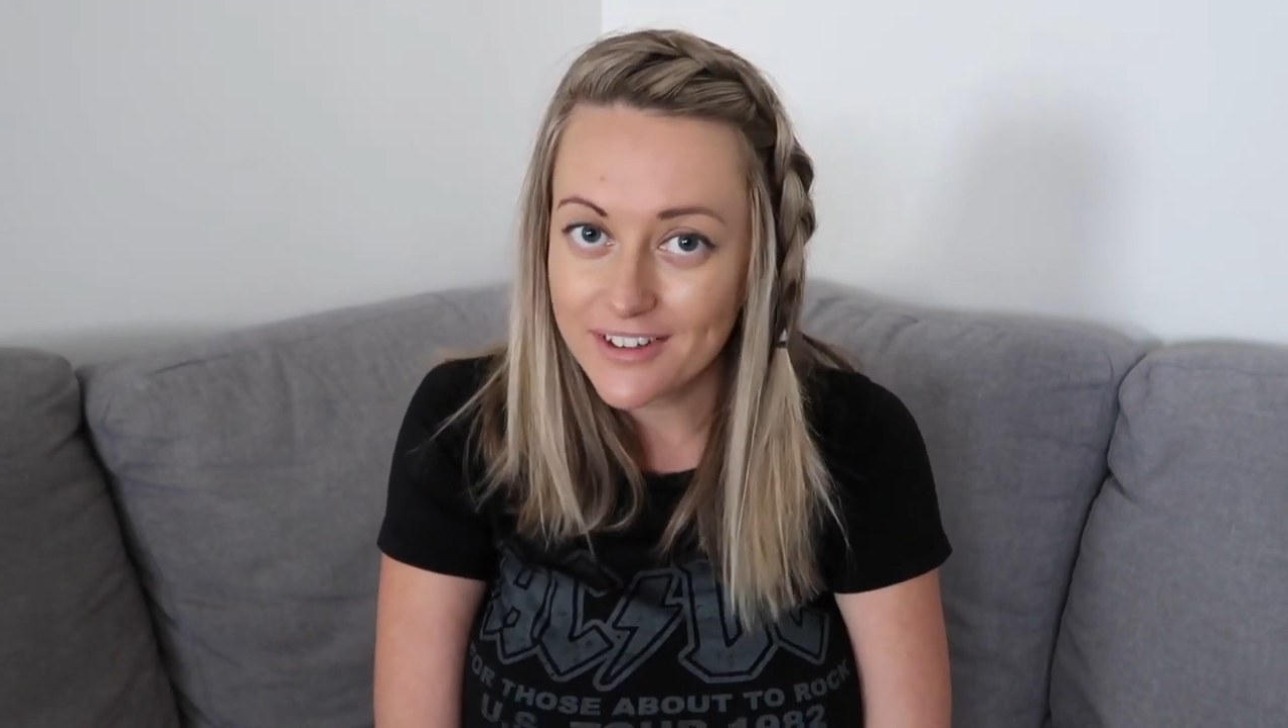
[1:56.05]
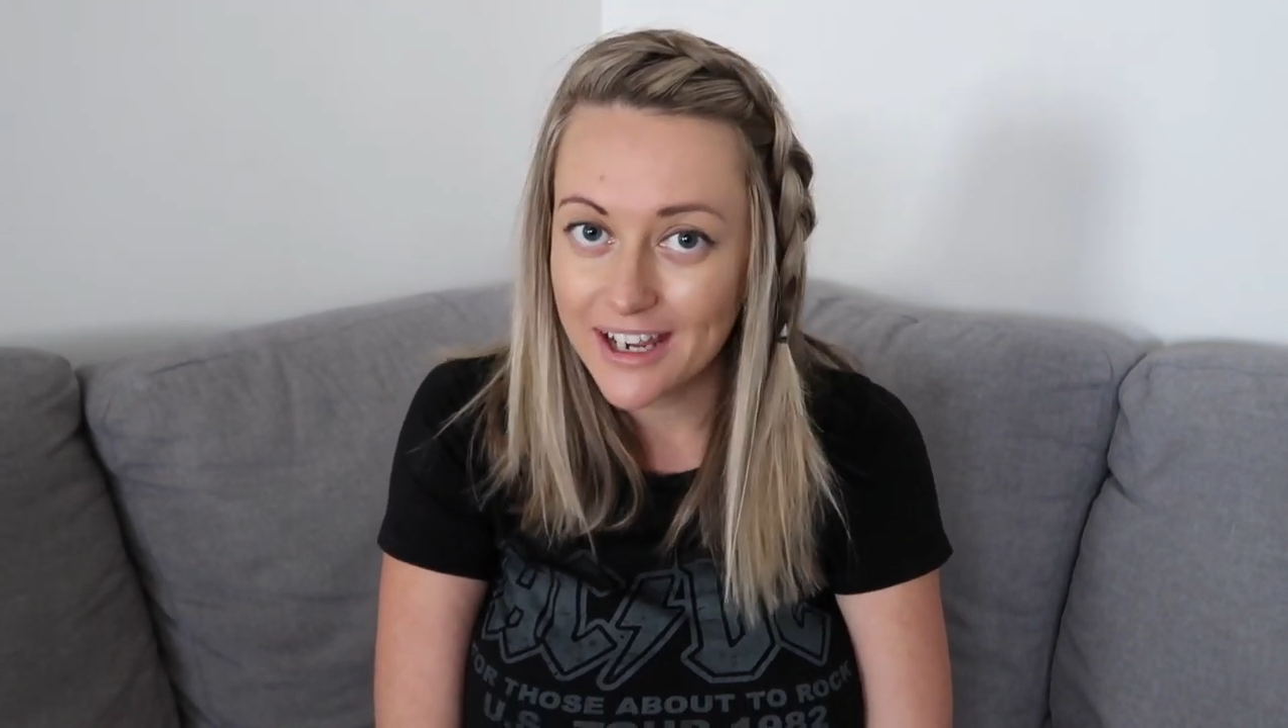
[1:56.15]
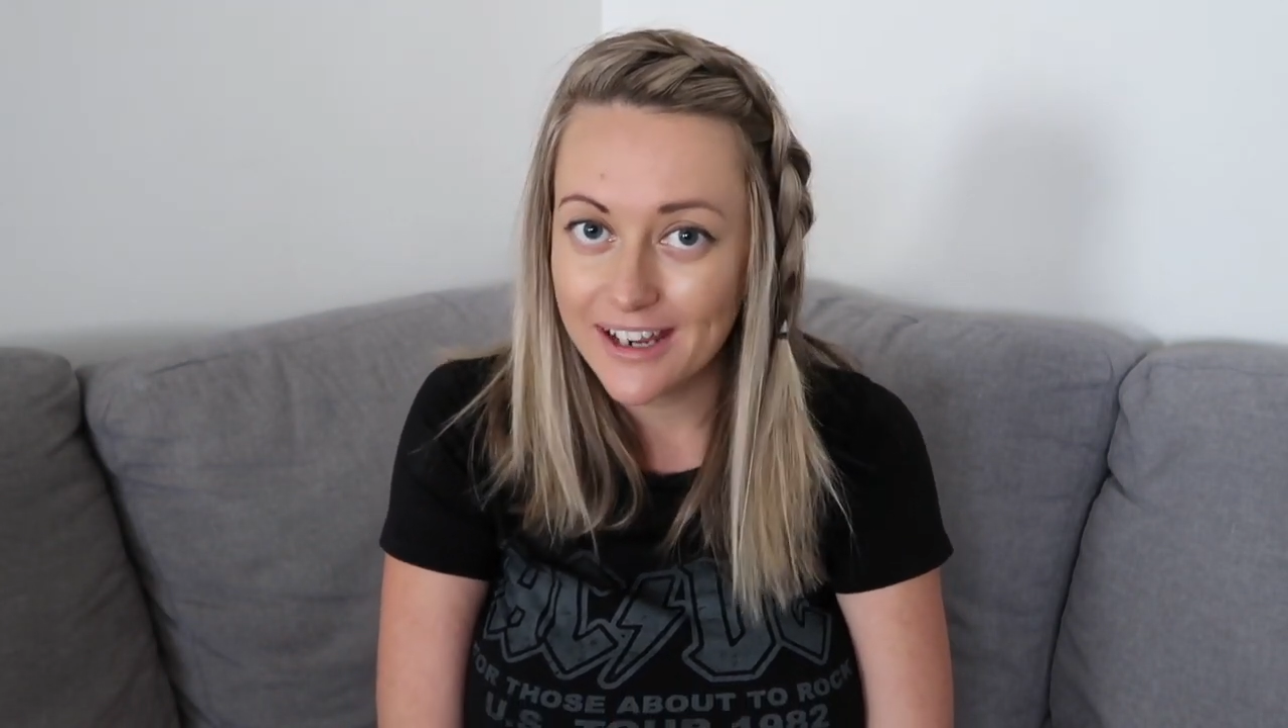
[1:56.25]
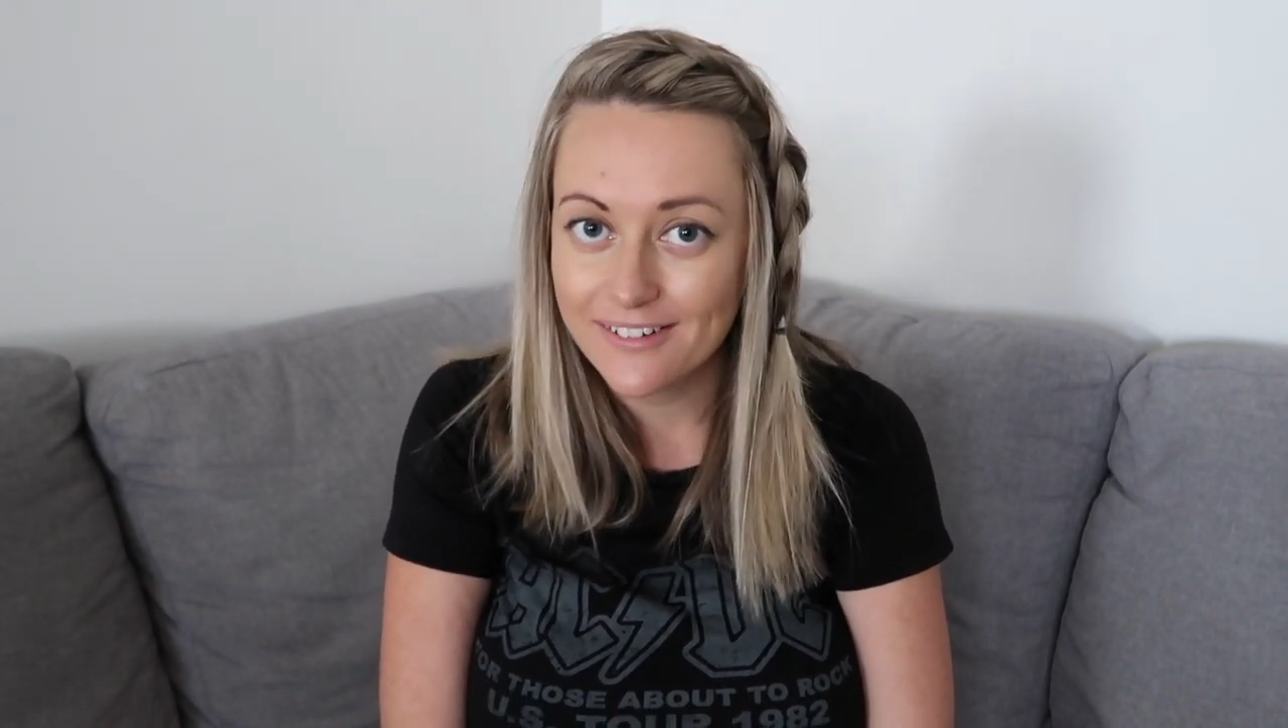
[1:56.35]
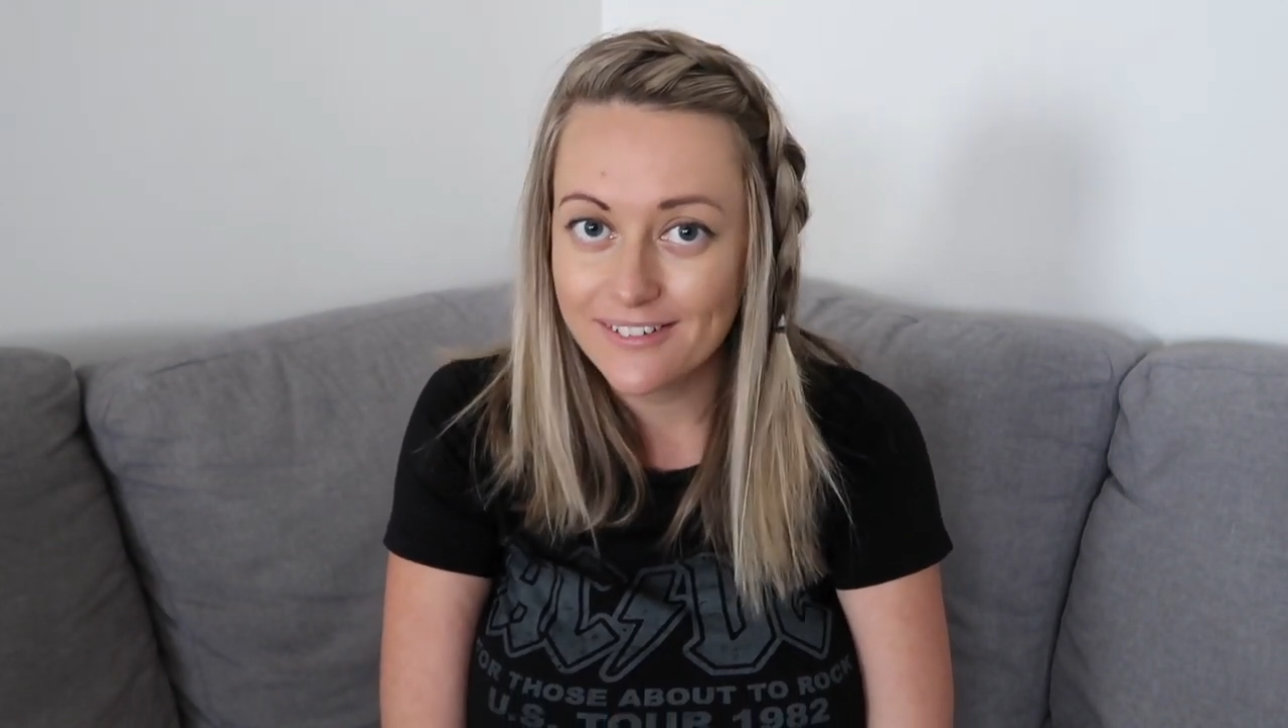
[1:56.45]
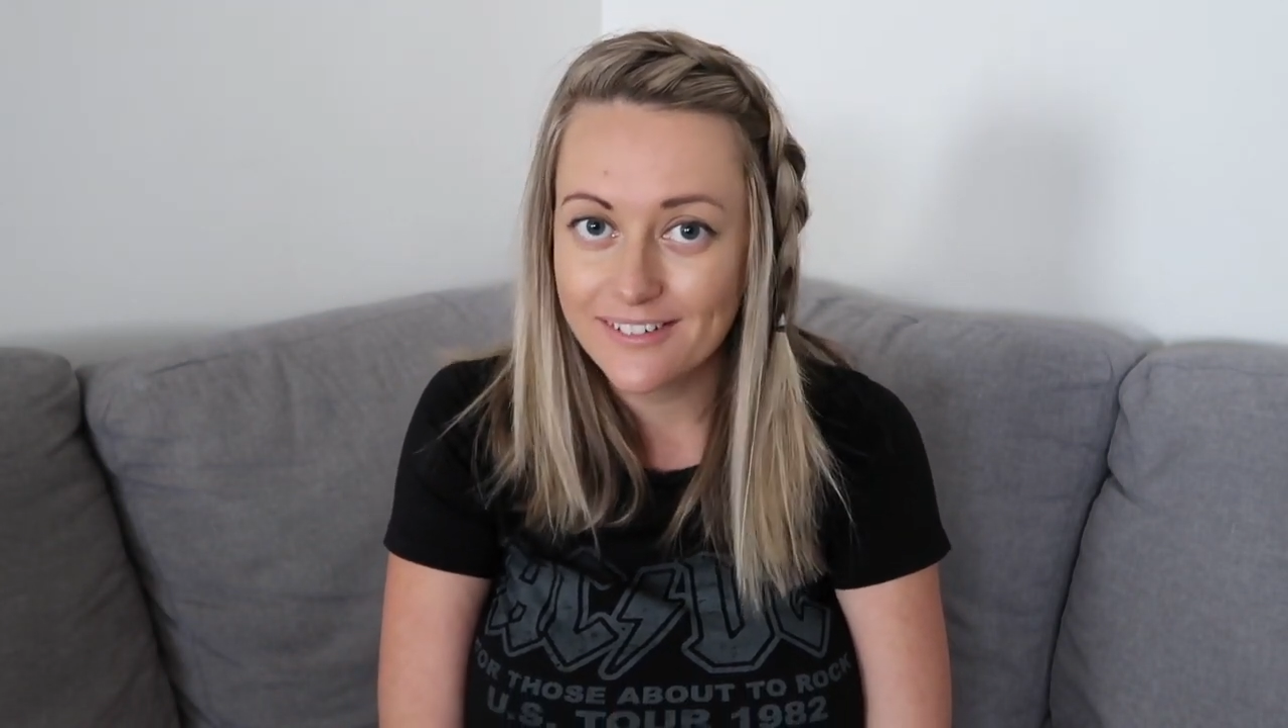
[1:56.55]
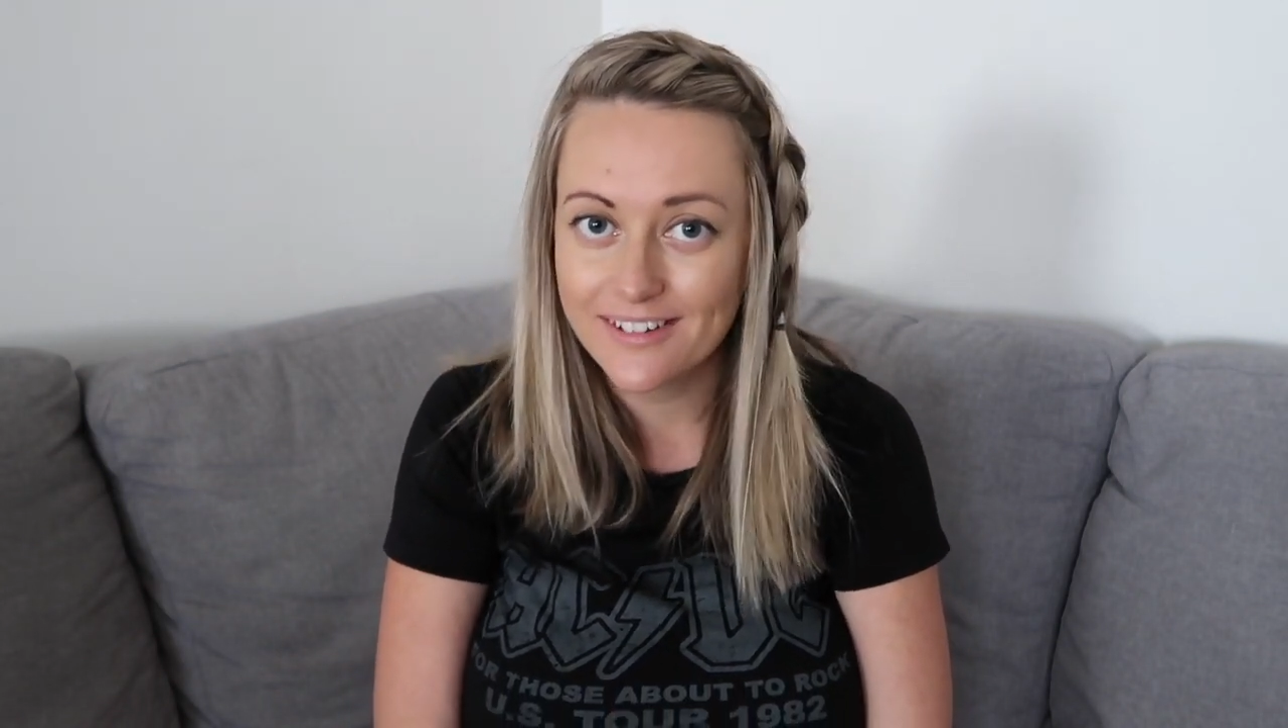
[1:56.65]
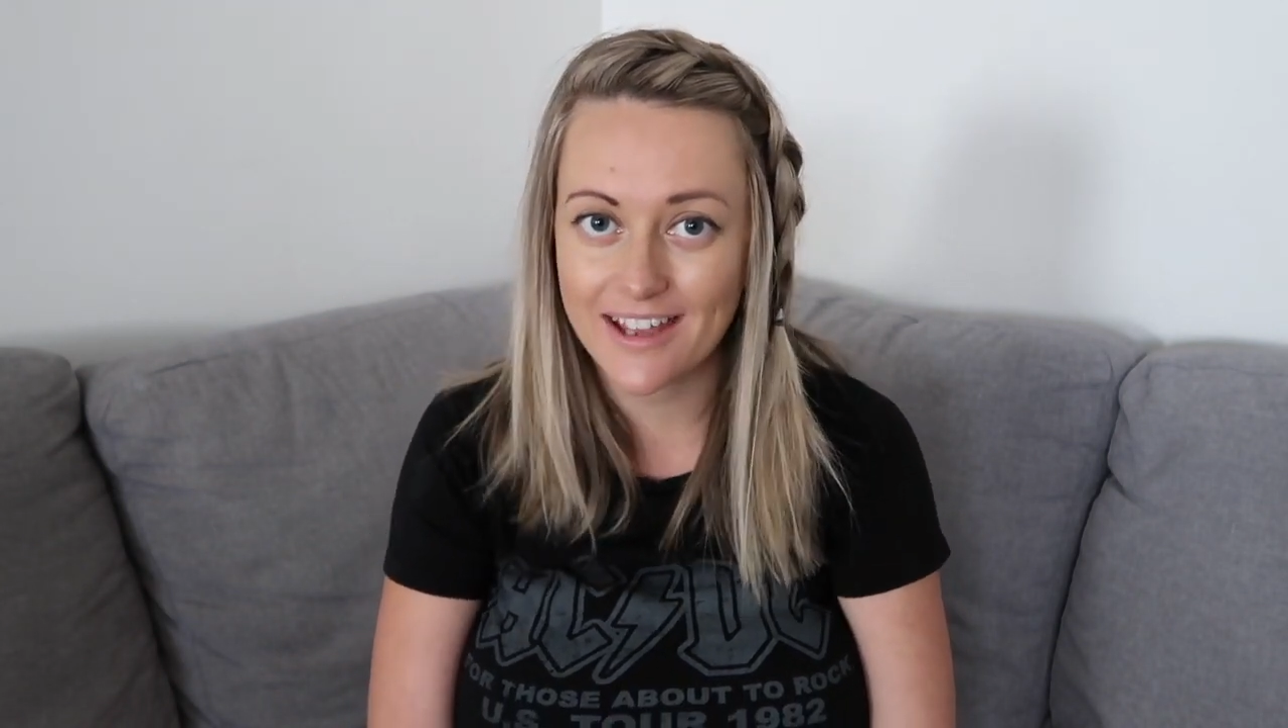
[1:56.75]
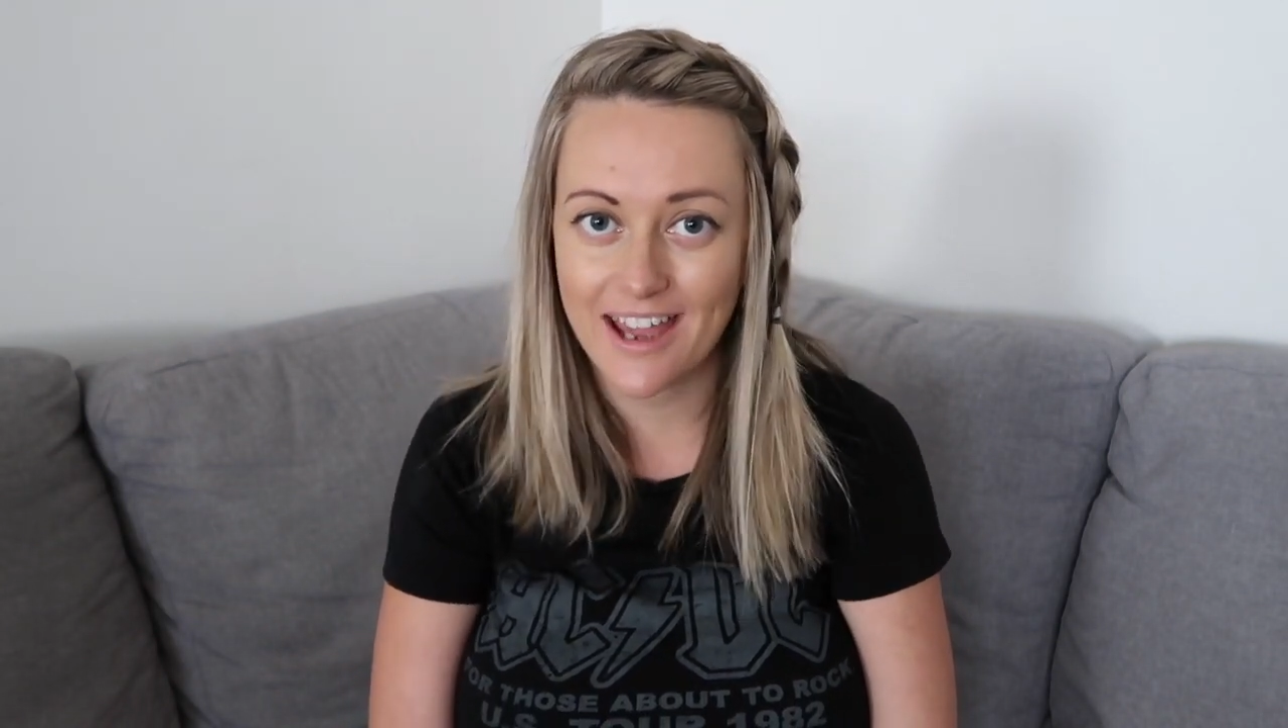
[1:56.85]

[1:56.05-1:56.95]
tales